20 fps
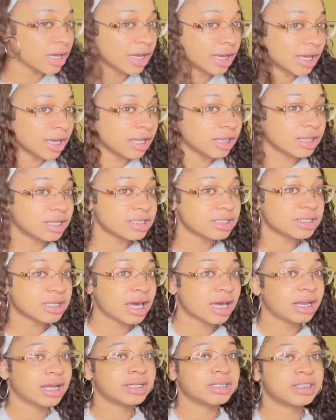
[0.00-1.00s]
And this
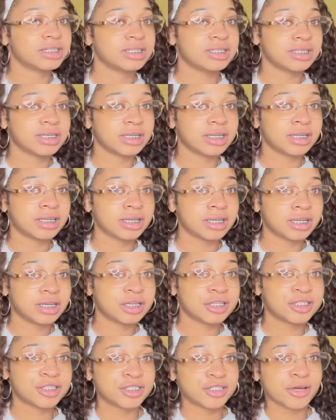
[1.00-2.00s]
side, I just did it.
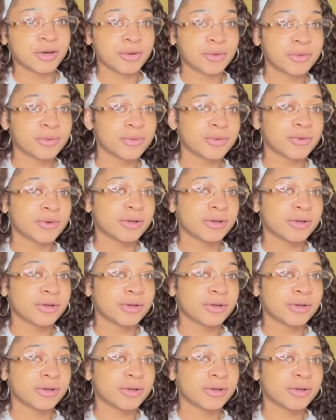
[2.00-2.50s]
So